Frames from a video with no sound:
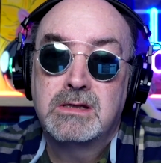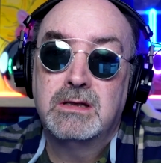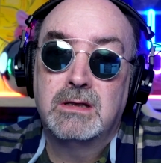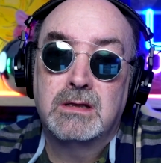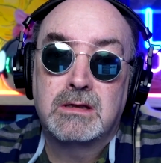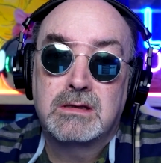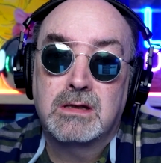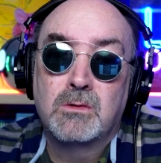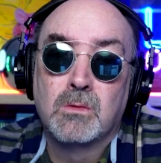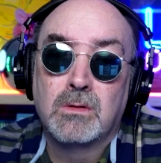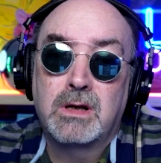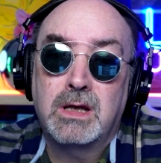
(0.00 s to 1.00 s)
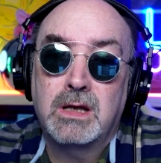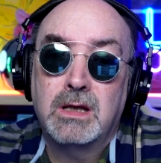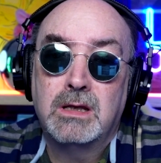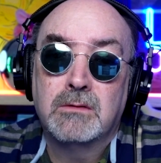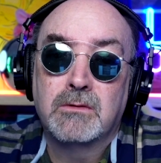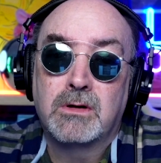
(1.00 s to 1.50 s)
to working
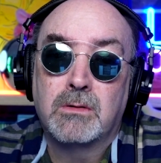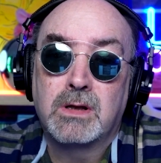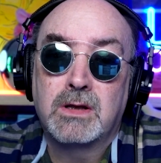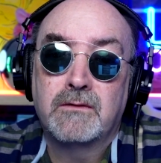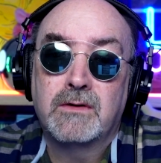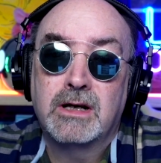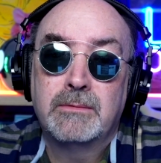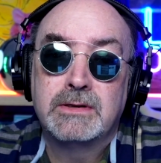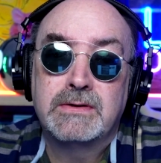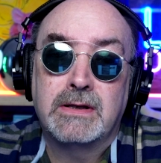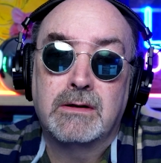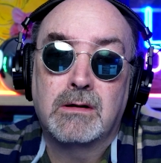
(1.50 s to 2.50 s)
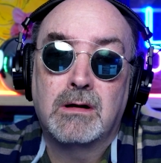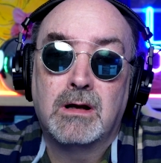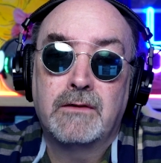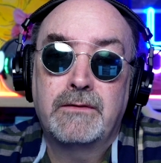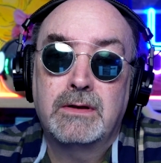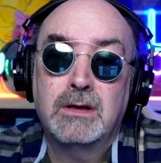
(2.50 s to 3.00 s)
in recording environments and are
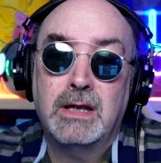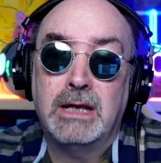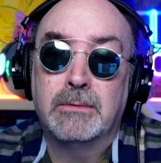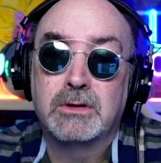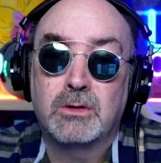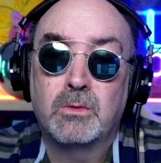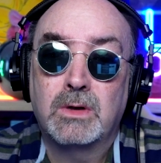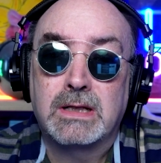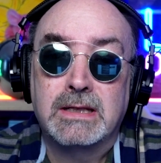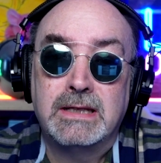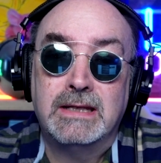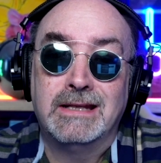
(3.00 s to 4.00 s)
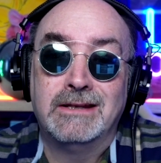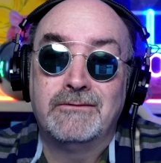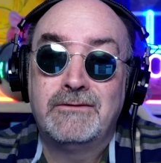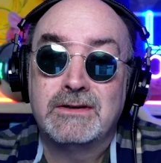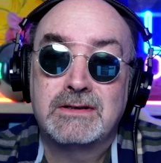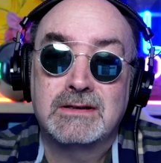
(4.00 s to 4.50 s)
often able to quickly and
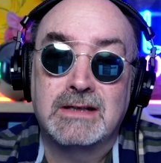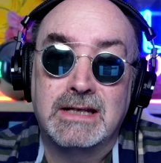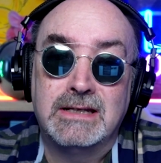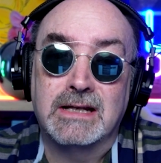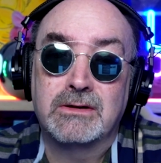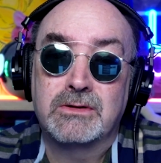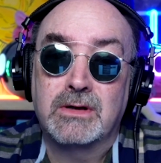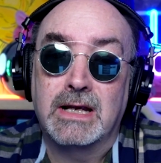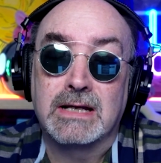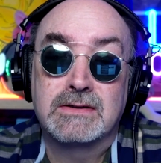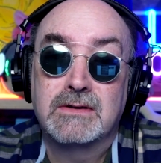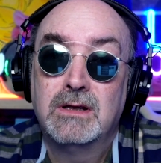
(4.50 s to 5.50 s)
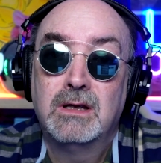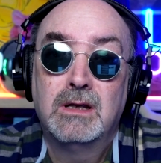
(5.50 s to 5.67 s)
efficiently lay down tracks